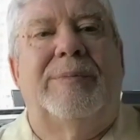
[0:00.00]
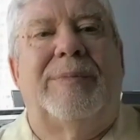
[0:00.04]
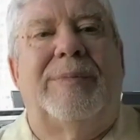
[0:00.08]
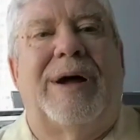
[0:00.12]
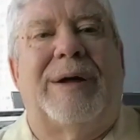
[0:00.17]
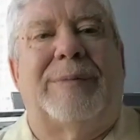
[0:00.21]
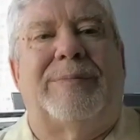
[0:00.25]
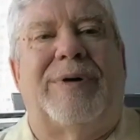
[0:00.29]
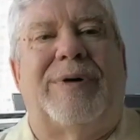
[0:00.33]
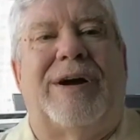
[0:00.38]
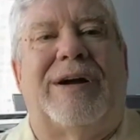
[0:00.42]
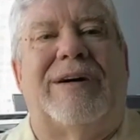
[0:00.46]

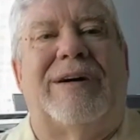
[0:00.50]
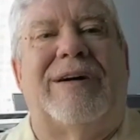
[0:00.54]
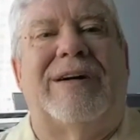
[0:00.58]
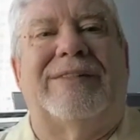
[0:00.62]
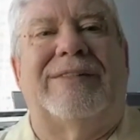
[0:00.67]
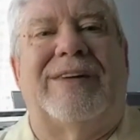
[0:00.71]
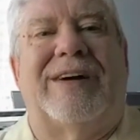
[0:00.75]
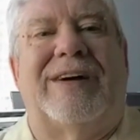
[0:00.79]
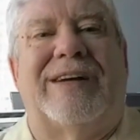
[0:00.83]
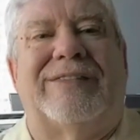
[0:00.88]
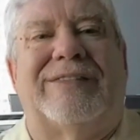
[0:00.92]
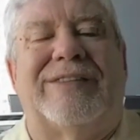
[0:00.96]
By
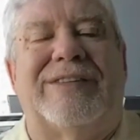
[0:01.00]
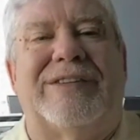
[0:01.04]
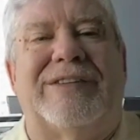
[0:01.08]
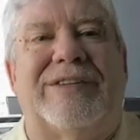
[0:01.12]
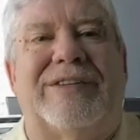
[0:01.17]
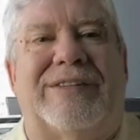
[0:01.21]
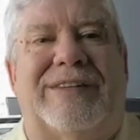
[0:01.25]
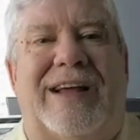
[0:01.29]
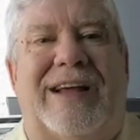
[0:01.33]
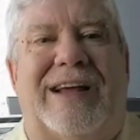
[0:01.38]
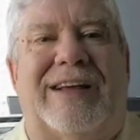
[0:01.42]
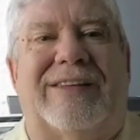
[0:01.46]
prioritizing
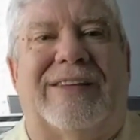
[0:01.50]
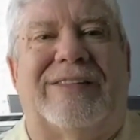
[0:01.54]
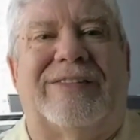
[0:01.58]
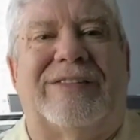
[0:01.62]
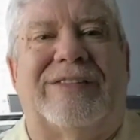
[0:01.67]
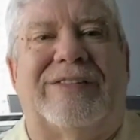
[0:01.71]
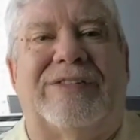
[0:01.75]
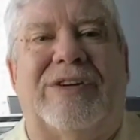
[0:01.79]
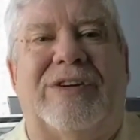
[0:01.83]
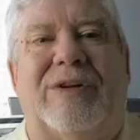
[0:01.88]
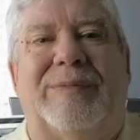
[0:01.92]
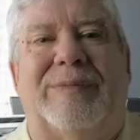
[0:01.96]
your
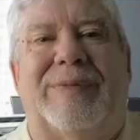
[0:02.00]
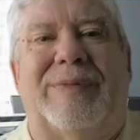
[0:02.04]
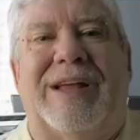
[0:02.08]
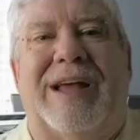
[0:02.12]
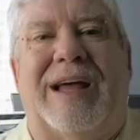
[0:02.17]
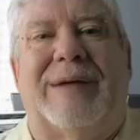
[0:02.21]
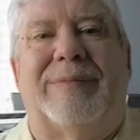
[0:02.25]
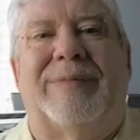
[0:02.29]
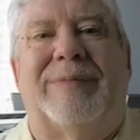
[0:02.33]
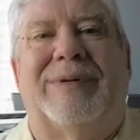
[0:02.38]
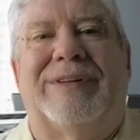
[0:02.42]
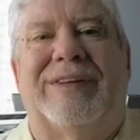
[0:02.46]
tasks, you'll
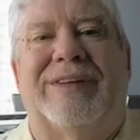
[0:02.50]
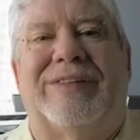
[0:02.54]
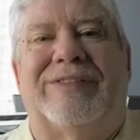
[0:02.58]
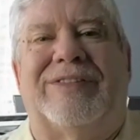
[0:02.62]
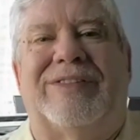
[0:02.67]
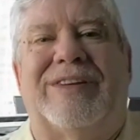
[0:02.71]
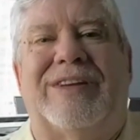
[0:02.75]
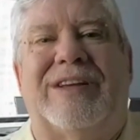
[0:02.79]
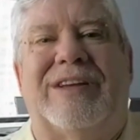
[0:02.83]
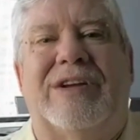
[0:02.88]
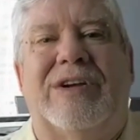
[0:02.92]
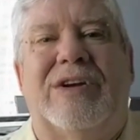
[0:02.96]
be able to
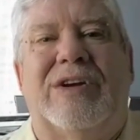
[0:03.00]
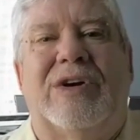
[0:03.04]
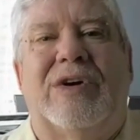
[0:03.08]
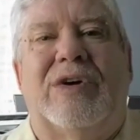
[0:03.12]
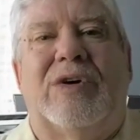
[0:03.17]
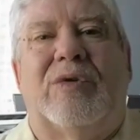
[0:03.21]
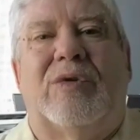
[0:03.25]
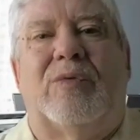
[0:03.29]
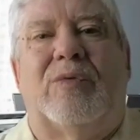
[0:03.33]
see